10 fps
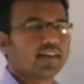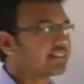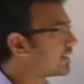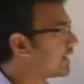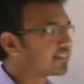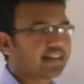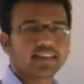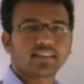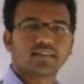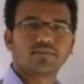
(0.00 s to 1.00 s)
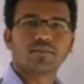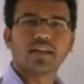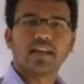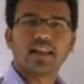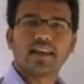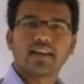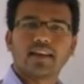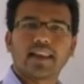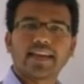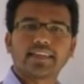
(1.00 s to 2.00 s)
It says that
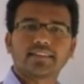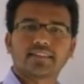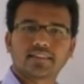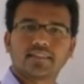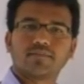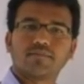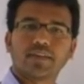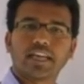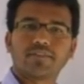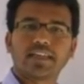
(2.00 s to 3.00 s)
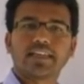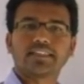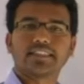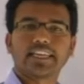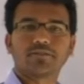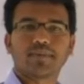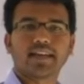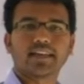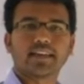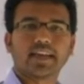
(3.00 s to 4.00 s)
light is behaving in a strange
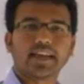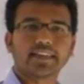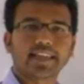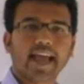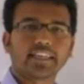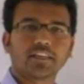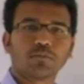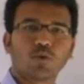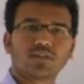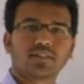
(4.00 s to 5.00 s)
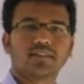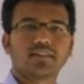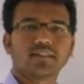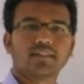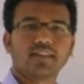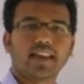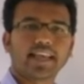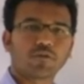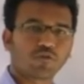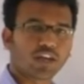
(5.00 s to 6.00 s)
manner. It is acting both
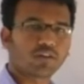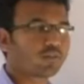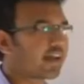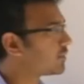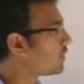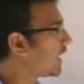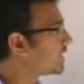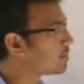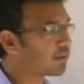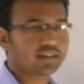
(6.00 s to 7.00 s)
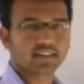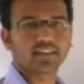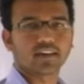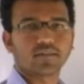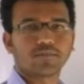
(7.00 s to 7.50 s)
like a wave as well as a particle.